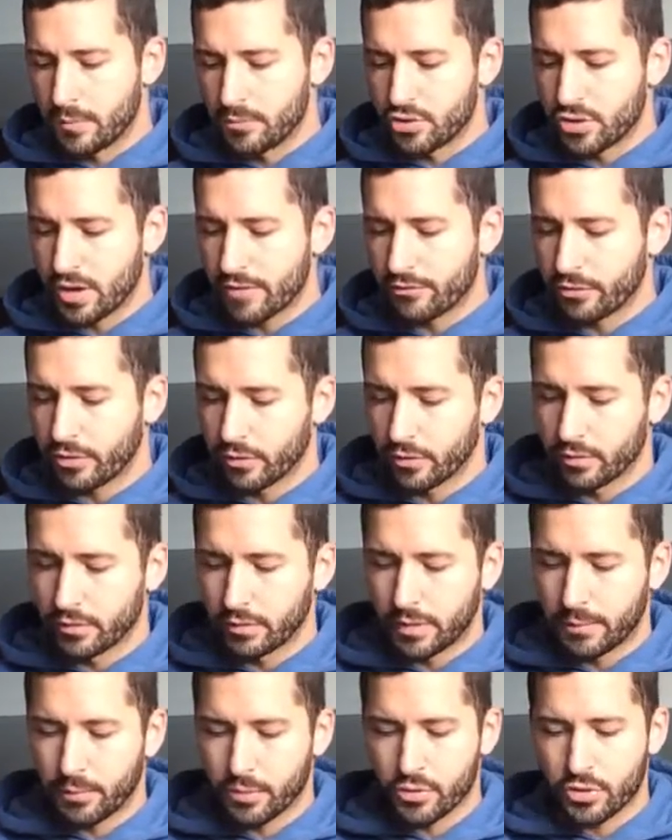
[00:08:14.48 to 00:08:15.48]
Jeff
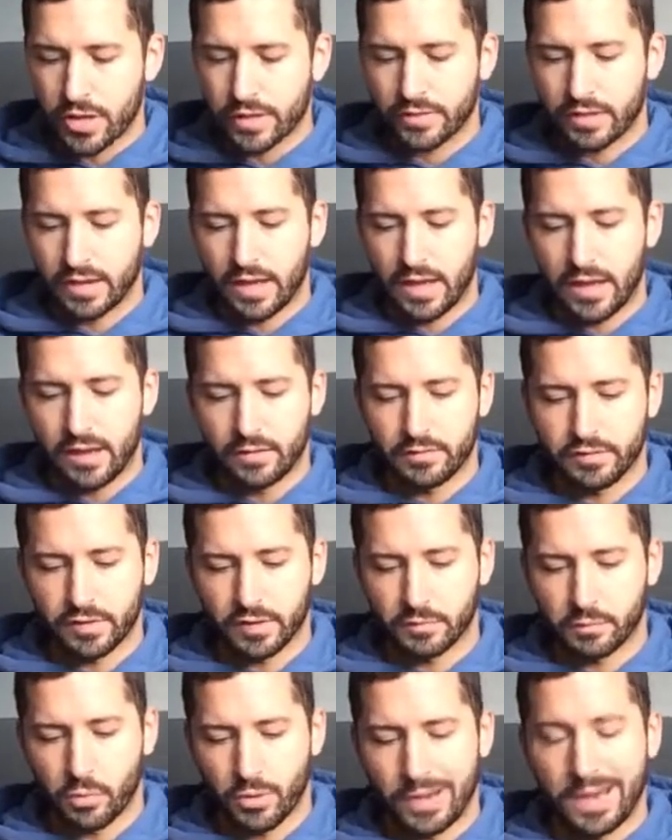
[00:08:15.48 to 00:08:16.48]
currently projected at
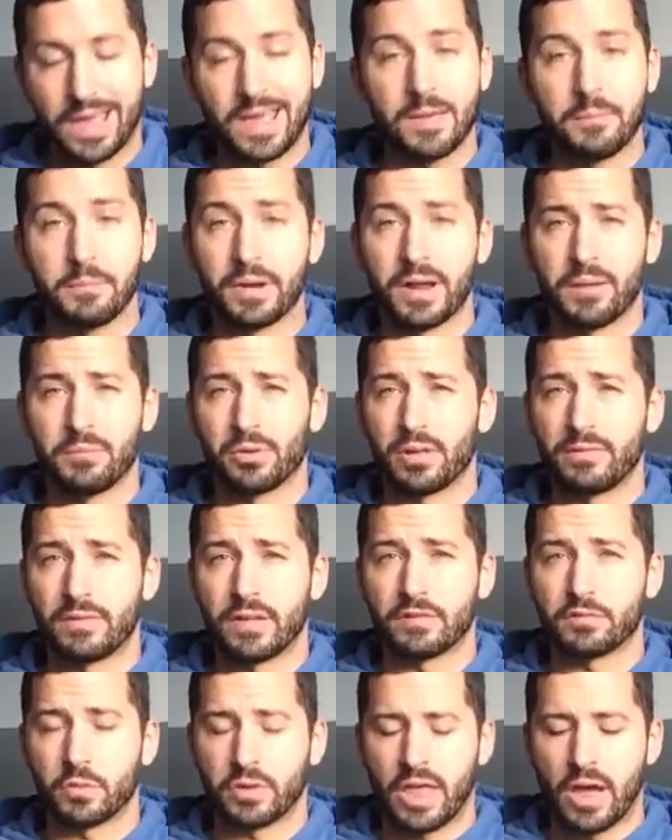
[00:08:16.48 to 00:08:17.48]
86.8, but I believe
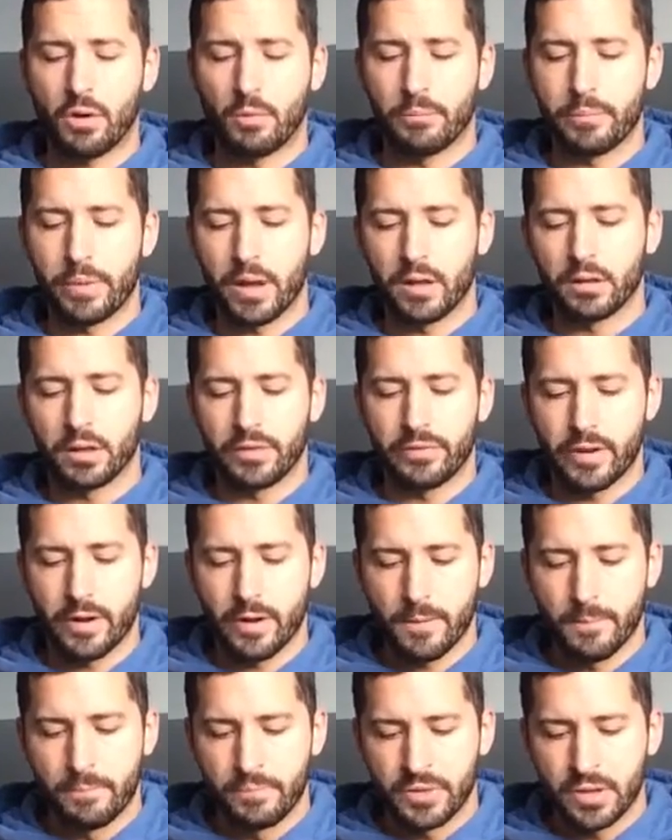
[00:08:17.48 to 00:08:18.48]
that's without Bell in
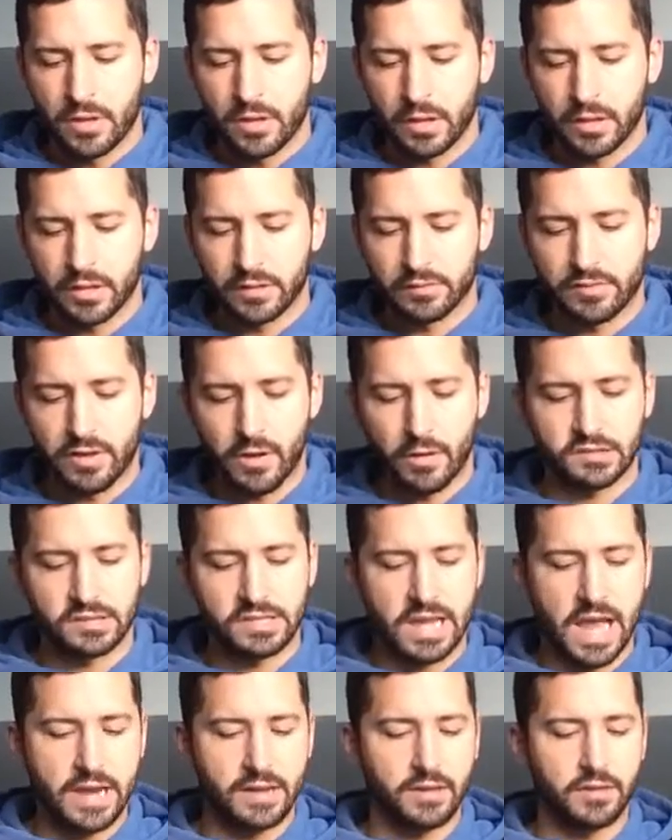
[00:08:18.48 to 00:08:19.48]
there, against Eric's
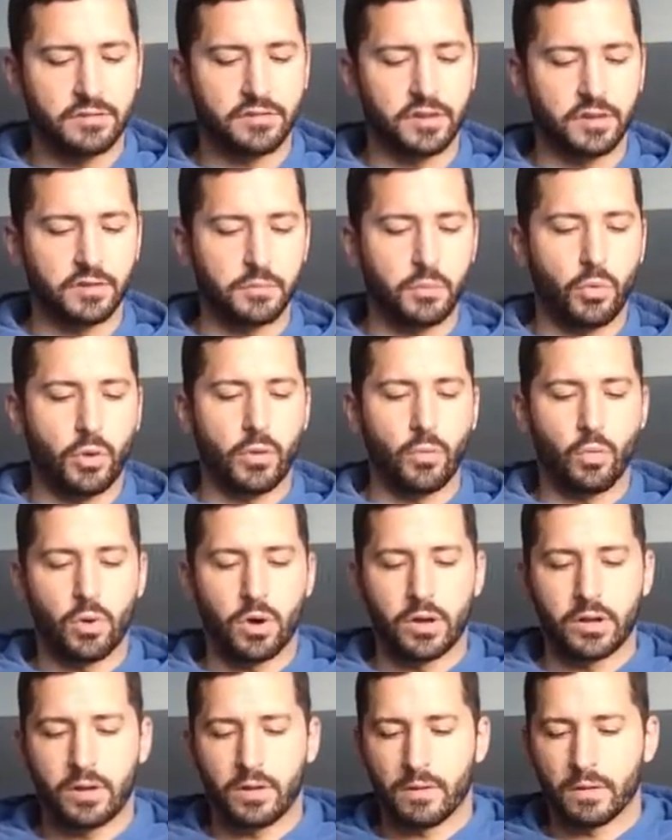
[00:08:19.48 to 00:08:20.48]

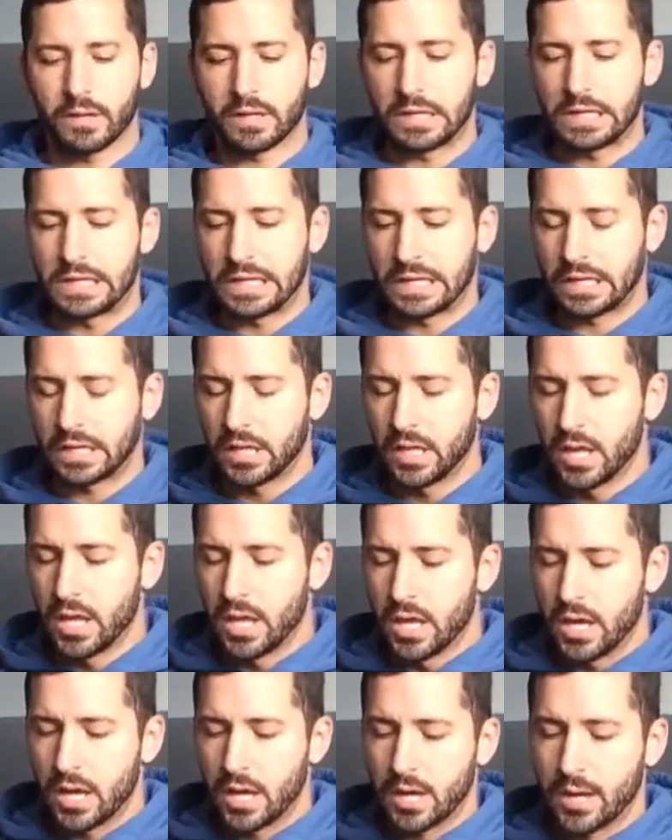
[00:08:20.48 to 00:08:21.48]
96.1, Eric and Nick.
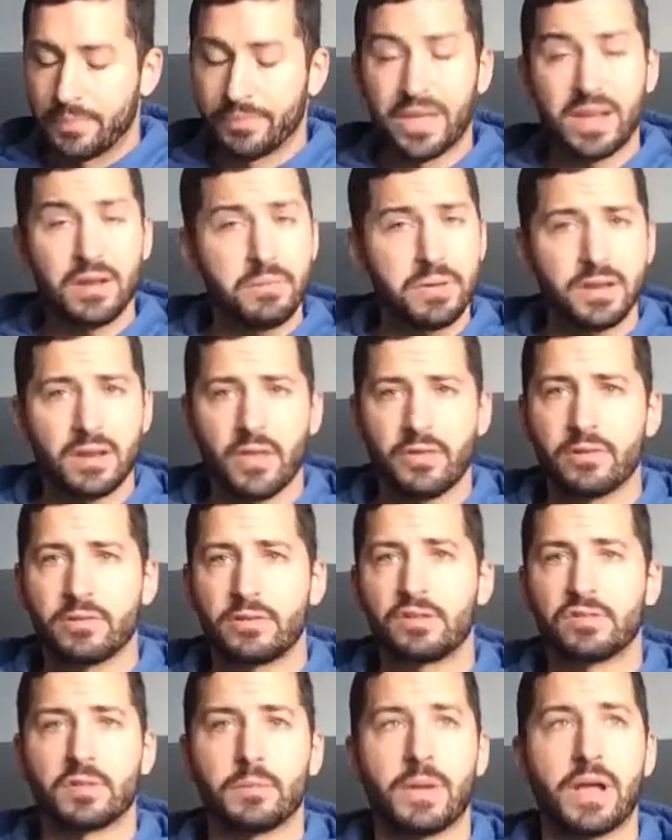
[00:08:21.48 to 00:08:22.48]
That'll be another
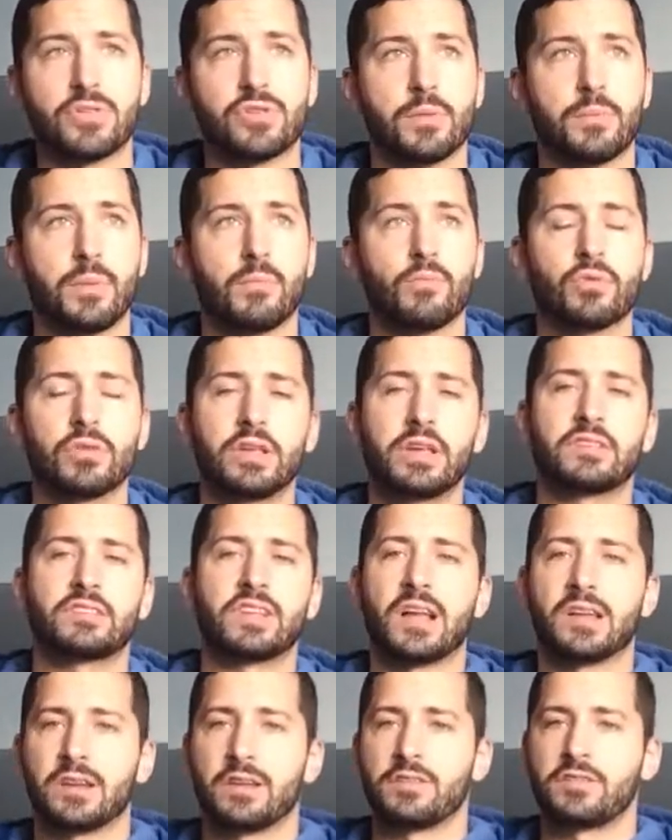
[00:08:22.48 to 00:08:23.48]
decent matchup. I'm really
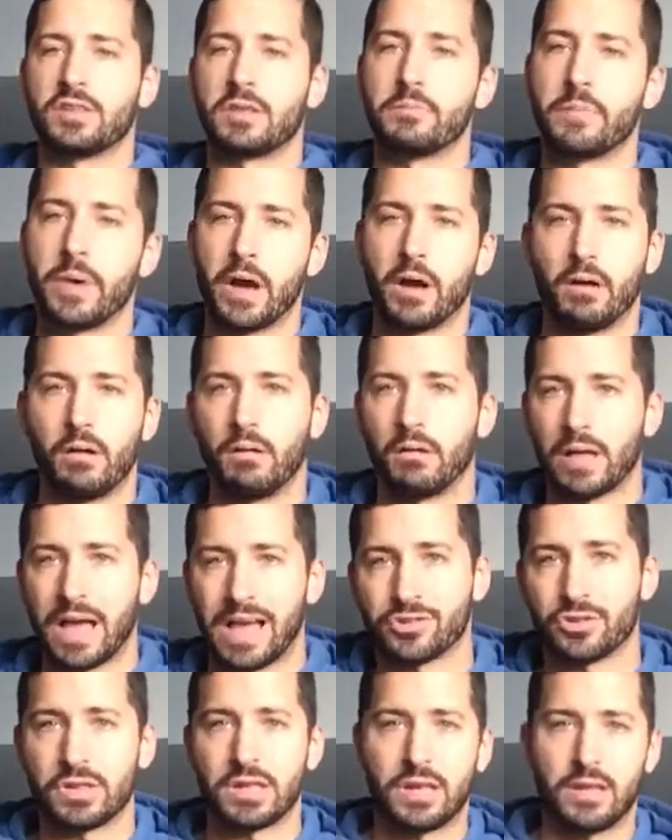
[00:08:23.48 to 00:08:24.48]
excited to see Bell
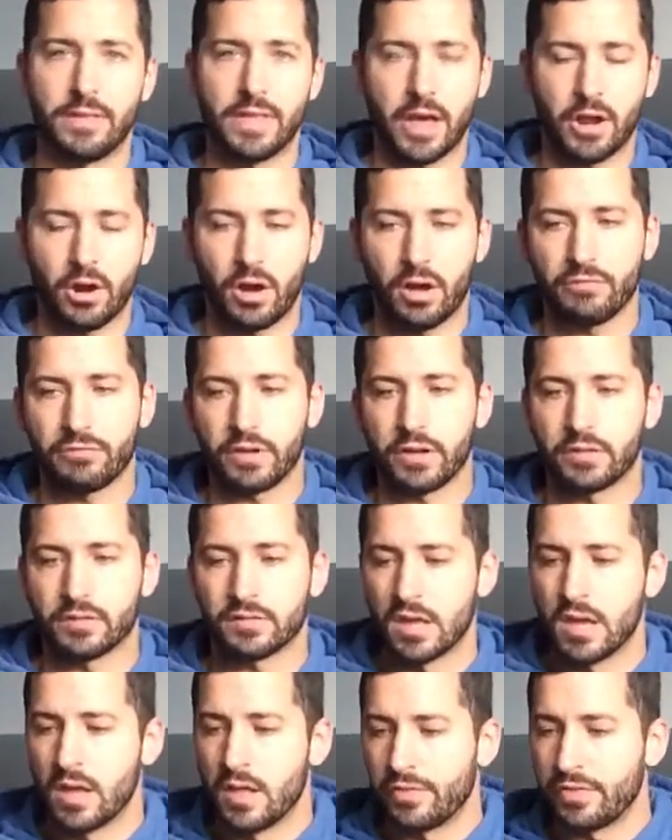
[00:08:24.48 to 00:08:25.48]
actually in that
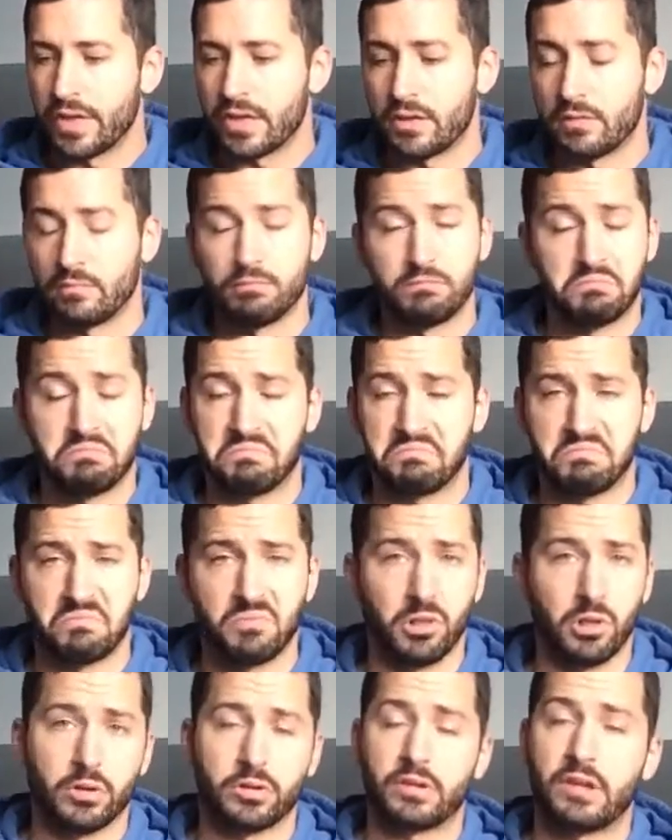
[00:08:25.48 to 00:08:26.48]
offense. They
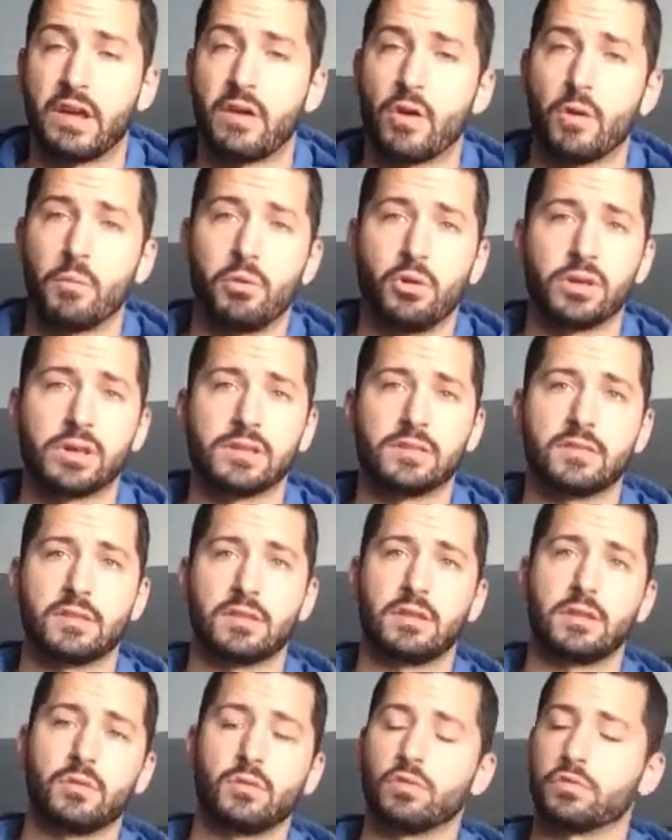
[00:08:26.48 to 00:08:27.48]
look terrible against the
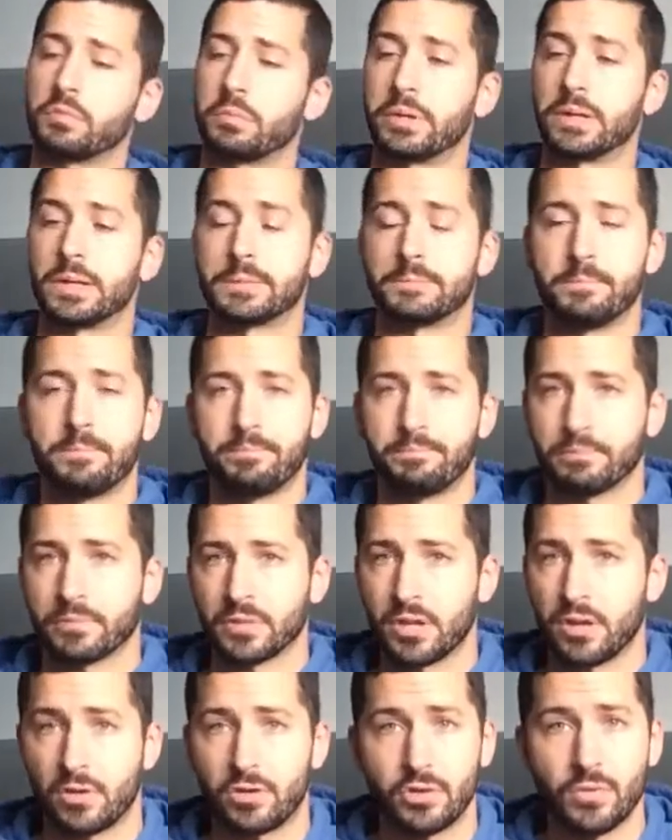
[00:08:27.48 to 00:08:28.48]
Eagles, but
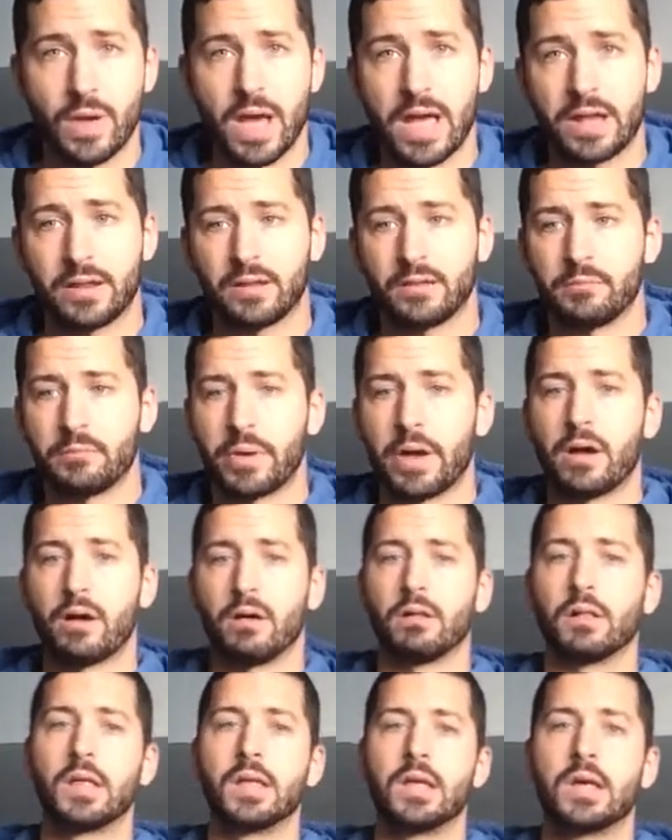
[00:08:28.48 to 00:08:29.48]
you add in
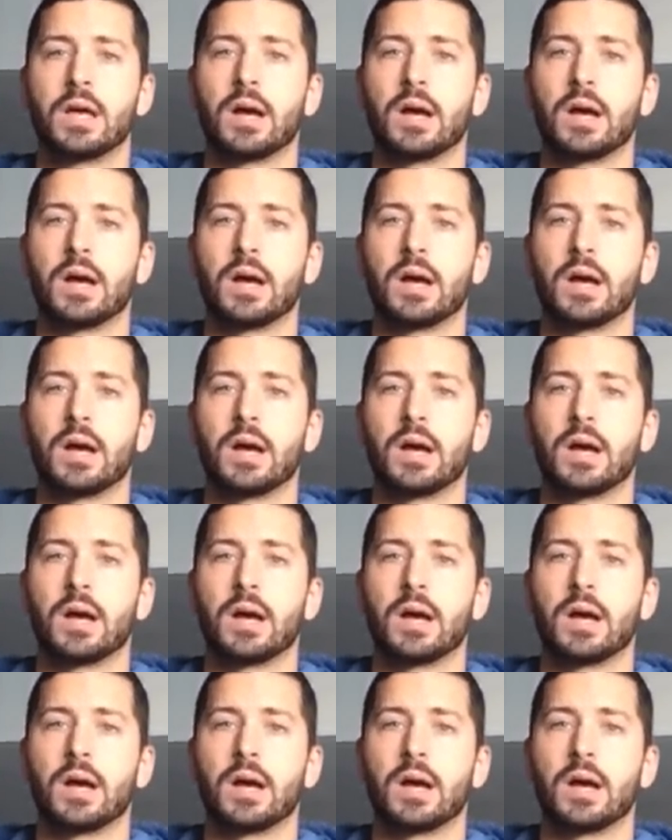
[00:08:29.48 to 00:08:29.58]
Bell,